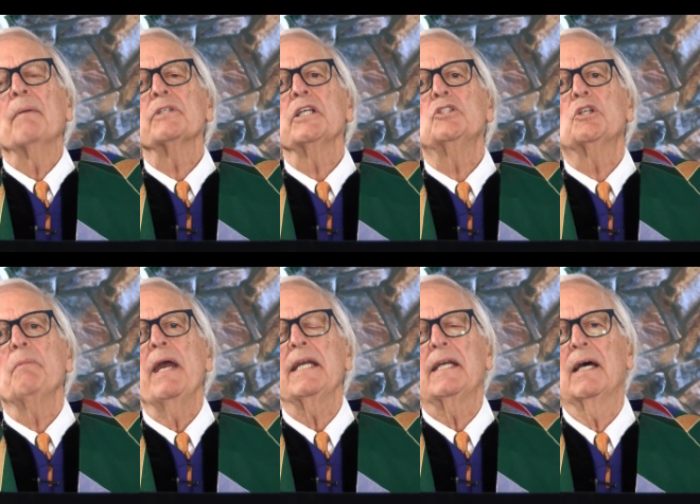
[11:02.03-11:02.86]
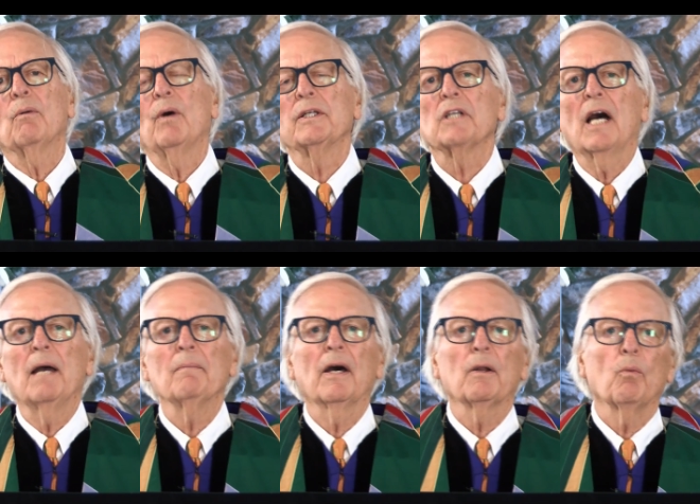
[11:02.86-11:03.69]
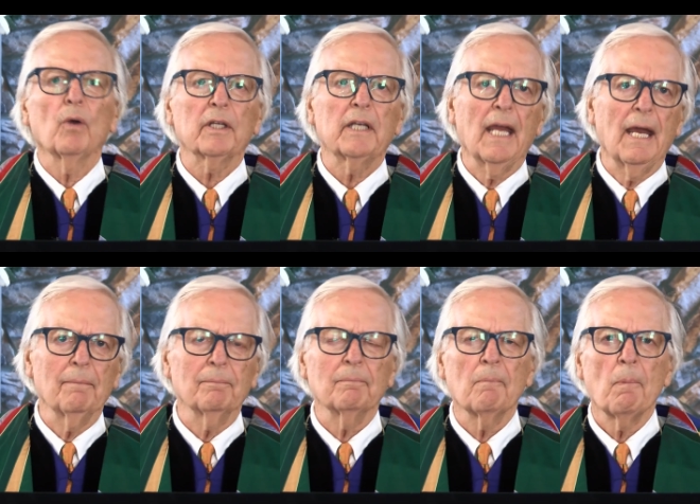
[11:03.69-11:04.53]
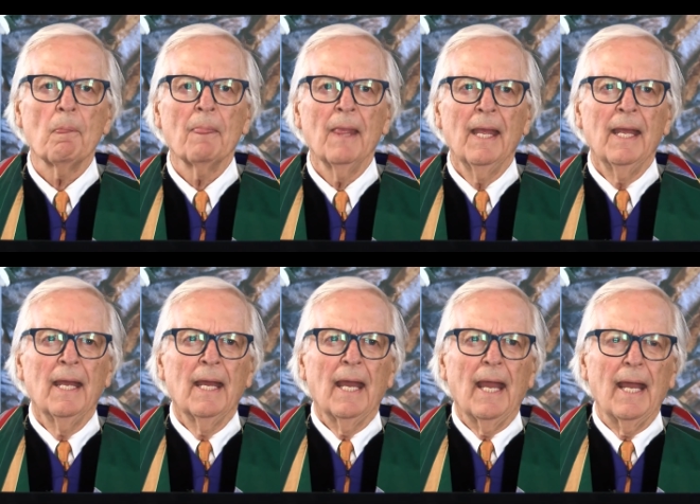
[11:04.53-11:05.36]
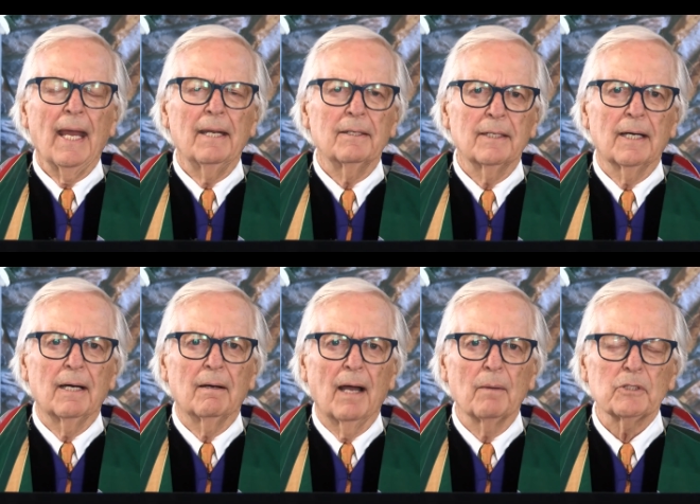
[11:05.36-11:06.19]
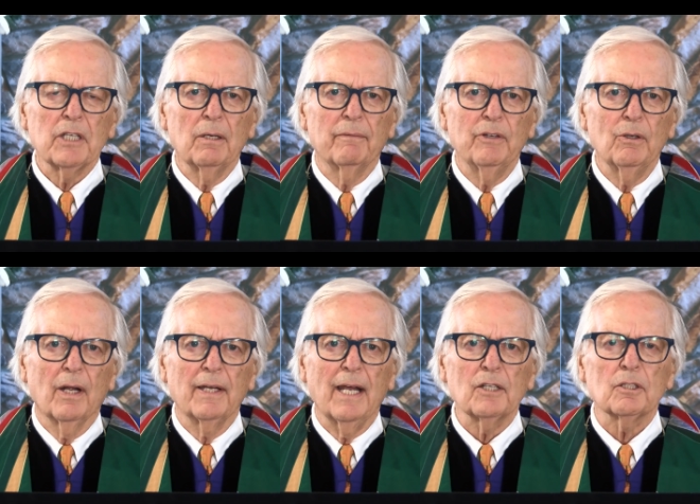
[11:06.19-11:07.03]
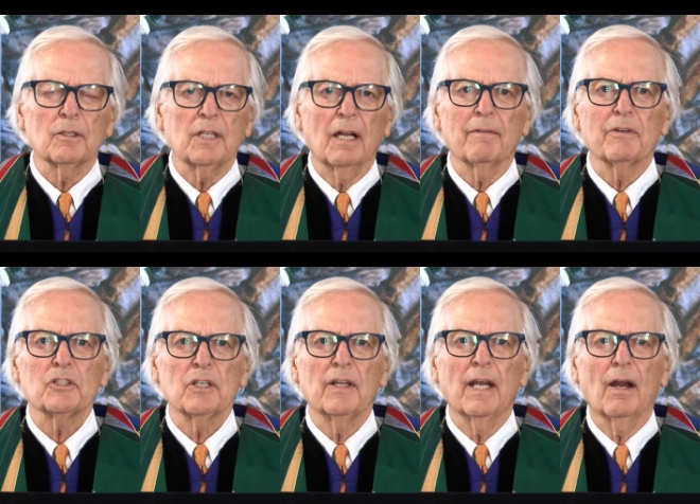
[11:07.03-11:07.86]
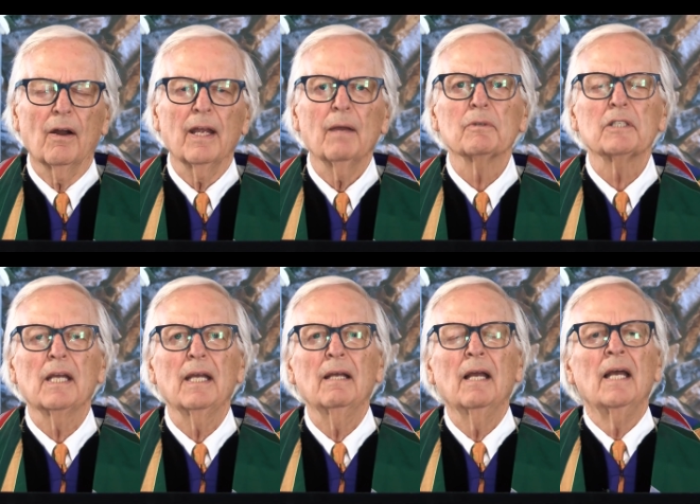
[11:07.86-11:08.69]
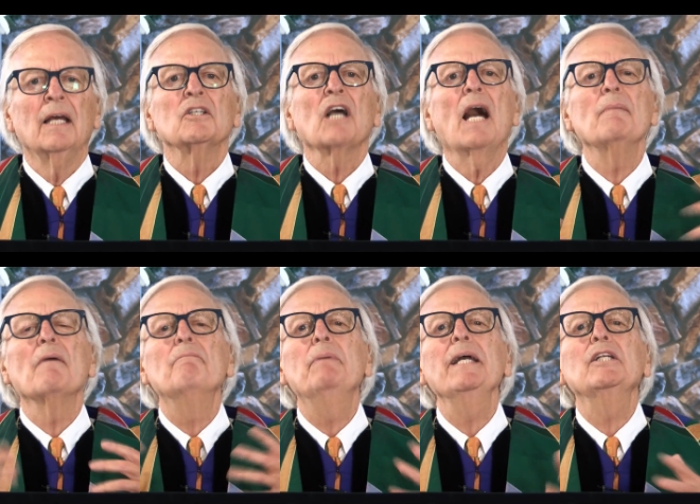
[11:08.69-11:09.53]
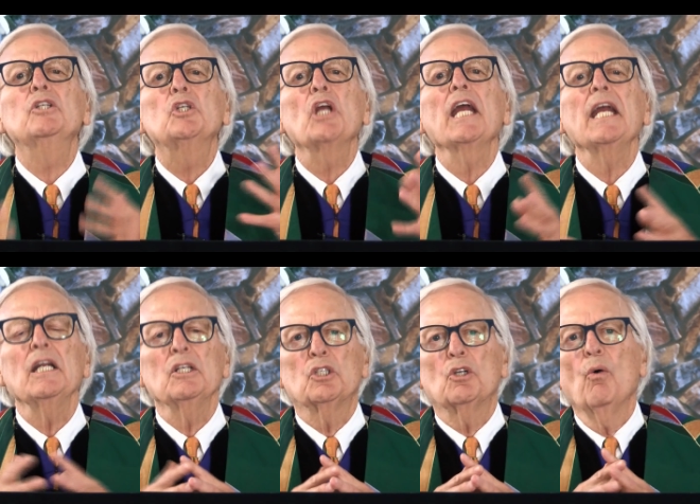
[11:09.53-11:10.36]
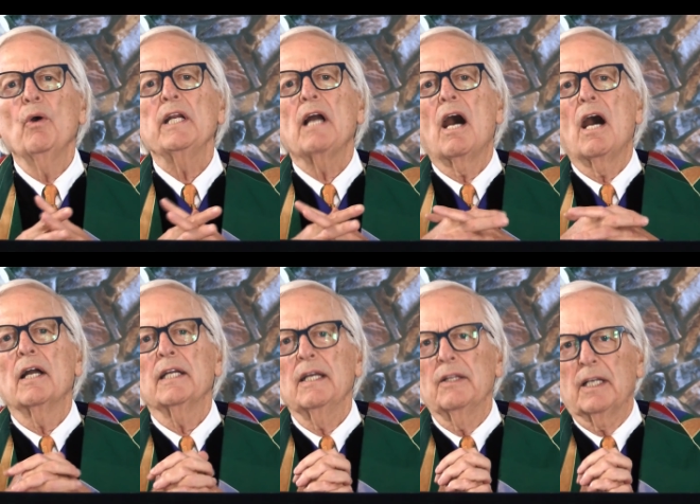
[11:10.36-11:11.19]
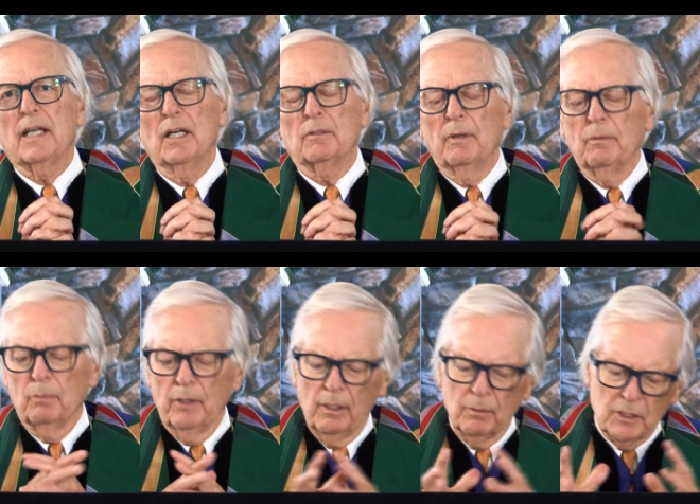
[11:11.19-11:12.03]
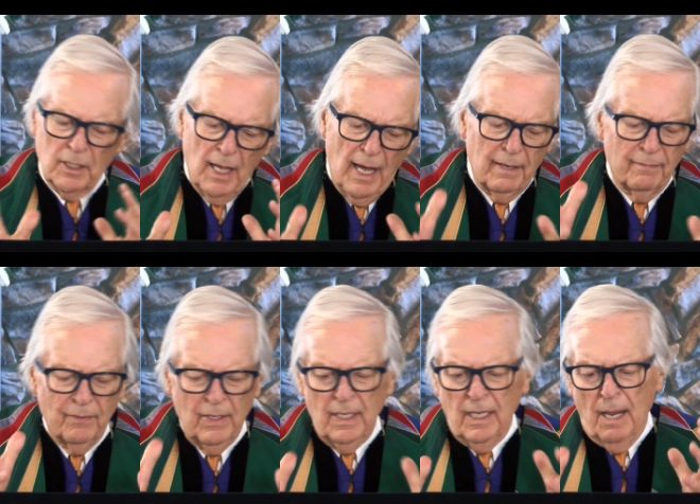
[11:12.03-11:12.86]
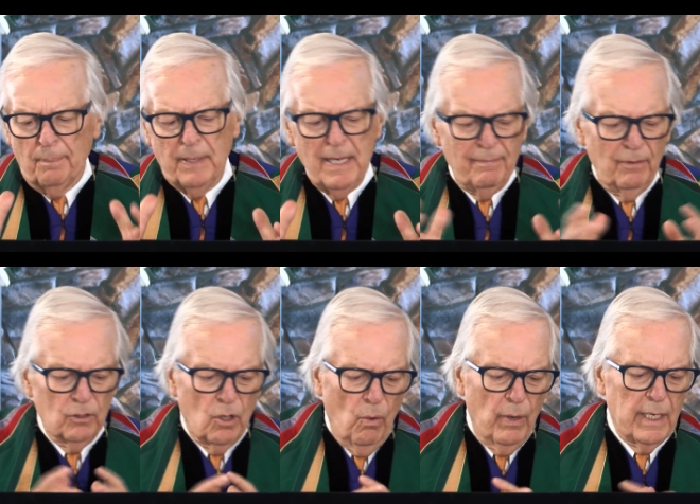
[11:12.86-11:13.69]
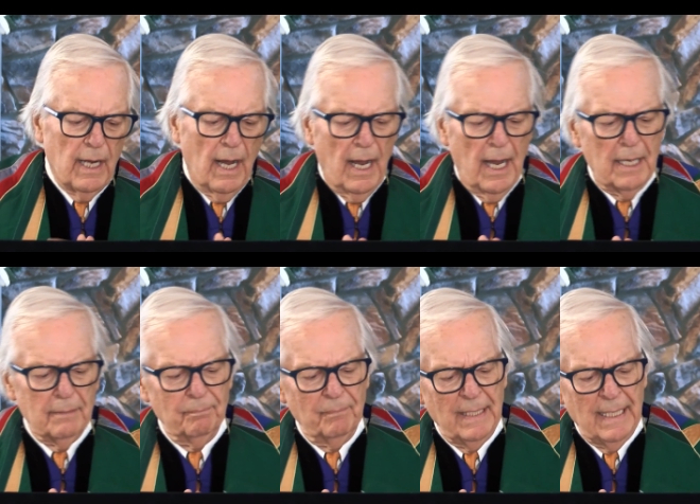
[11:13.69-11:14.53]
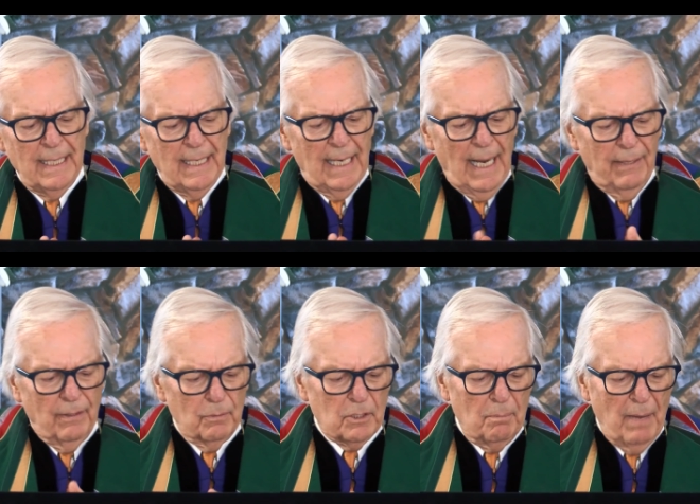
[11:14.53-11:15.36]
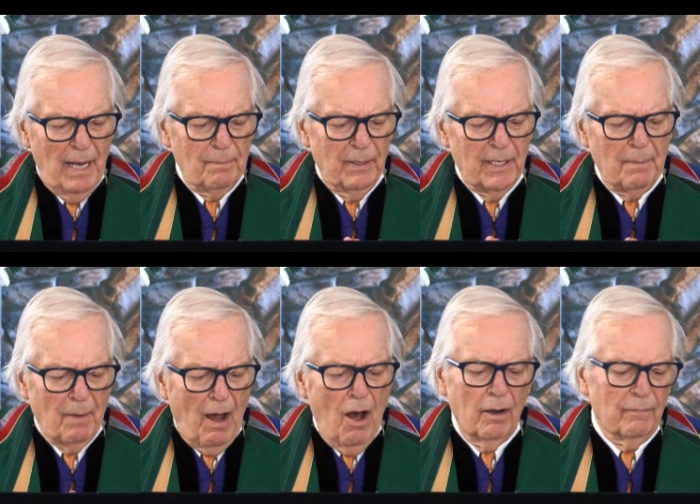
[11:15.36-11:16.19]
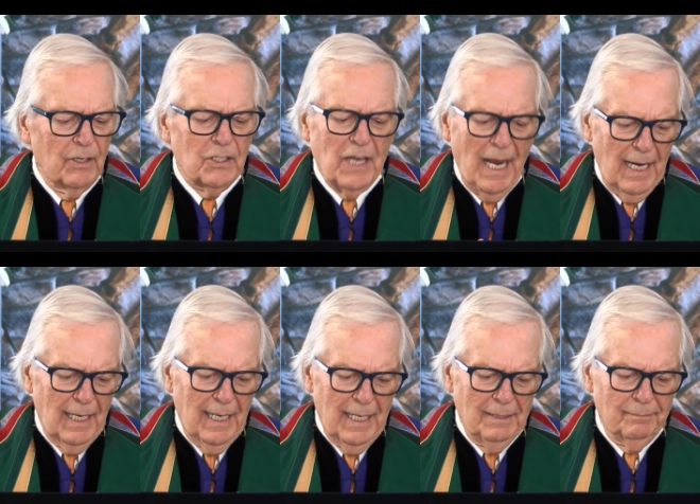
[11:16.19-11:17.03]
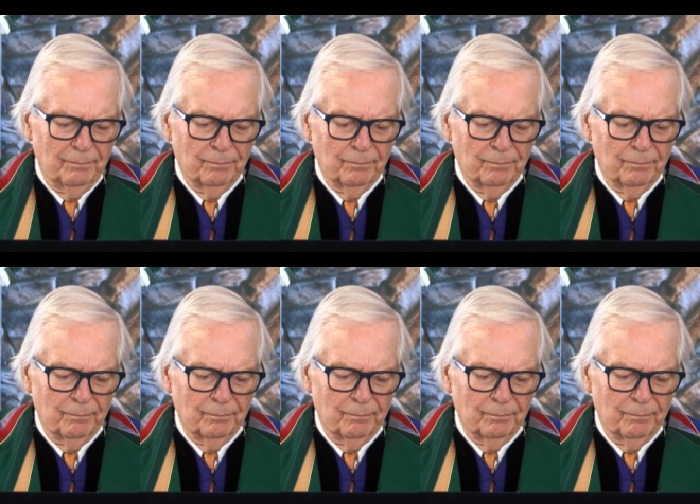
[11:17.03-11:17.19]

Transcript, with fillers: was in Jamaica at one time on a work camp, and I was interviewed on national television there. It was a time of big change going on in the country. There was a lot of upheaval going on, and there was a man by the name of Oliver Daly